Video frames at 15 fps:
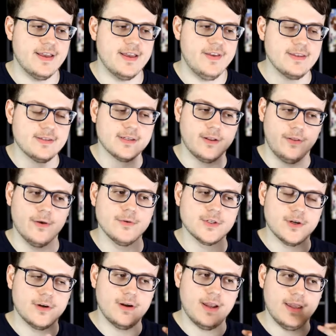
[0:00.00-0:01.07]
fits
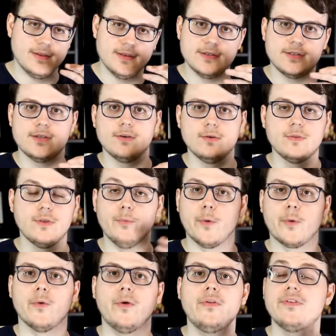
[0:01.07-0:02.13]
closer into the
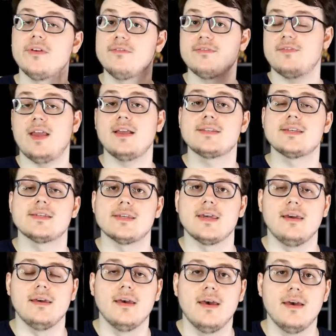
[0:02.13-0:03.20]
world of
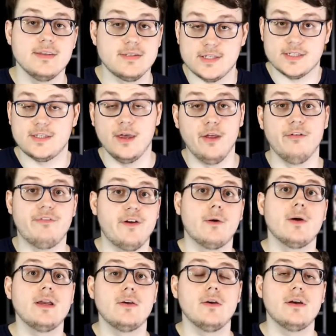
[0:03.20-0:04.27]
fantasy. It's still
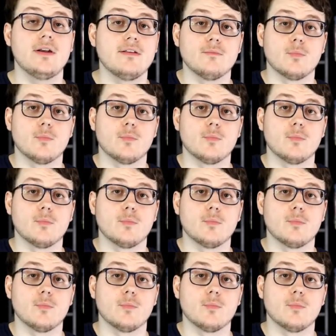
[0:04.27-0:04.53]
very good and